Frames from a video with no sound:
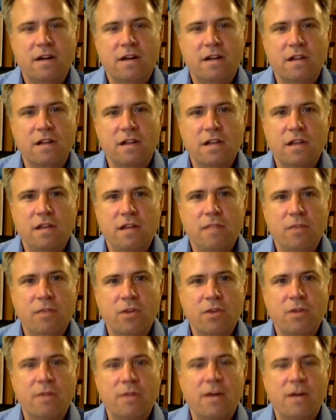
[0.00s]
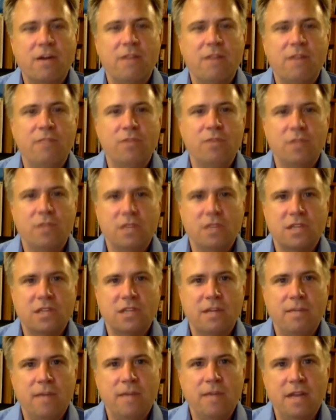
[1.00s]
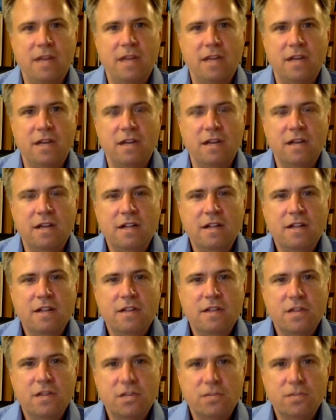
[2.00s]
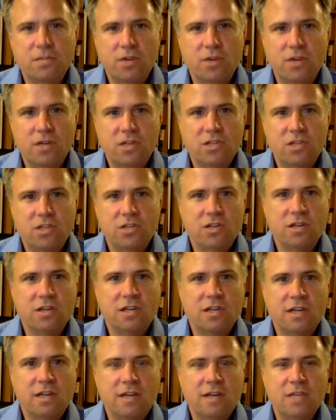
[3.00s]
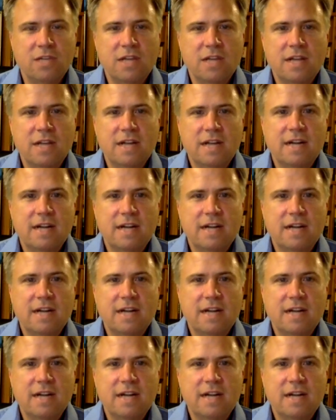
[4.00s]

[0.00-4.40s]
lengthy book about and put this op-ed in this morning's New York Times.